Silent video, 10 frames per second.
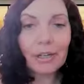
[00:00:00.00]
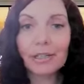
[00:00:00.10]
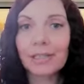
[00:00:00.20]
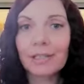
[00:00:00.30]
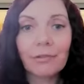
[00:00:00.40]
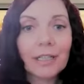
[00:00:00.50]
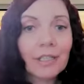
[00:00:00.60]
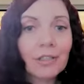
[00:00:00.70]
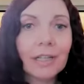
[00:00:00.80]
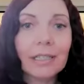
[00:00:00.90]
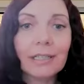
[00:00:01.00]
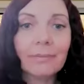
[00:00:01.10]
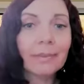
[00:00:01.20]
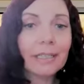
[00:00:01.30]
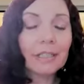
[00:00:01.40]
embarrassed,
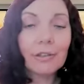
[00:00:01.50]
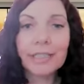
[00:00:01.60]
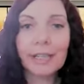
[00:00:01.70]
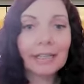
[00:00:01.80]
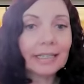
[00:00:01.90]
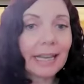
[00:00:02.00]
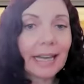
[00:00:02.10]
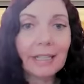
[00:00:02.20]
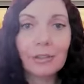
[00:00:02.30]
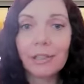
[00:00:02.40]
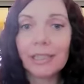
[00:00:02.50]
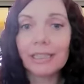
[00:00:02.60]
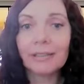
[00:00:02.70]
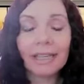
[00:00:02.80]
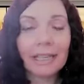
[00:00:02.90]
frustrated, irritated,
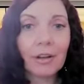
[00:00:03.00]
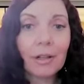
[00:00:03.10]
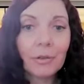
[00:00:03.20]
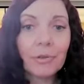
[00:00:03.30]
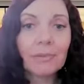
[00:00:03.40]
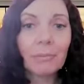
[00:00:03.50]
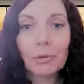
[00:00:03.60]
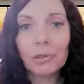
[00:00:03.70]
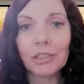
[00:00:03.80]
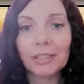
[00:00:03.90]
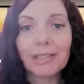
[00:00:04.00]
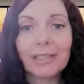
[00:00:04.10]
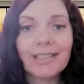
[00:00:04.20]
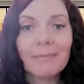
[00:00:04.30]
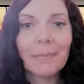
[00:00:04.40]
angry, like all those
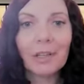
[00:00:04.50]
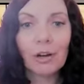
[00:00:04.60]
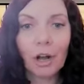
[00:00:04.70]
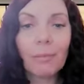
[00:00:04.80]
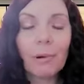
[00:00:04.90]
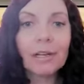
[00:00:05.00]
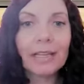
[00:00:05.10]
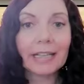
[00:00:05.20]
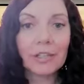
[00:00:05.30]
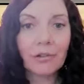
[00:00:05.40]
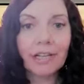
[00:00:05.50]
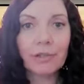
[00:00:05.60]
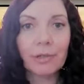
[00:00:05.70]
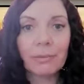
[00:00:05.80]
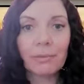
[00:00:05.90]
emotions are all part of that
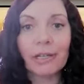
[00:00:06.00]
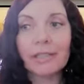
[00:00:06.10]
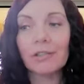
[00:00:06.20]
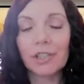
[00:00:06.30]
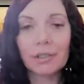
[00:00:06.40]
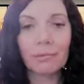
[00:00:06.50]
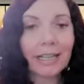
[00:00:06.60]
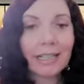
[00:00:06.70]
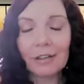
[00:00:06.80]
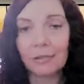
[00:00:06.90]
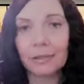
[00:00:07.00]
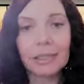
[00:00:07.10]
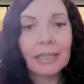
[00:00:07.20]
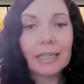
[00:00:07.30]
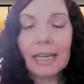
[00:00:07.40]
stress response. So just write
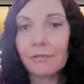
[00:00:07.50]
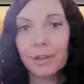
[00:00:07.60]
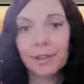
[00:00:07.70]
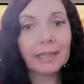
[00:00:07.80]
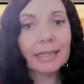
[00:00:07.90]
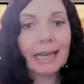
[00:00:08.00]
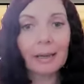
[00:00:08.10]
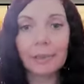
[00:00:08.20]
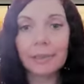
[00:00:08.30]
down everything that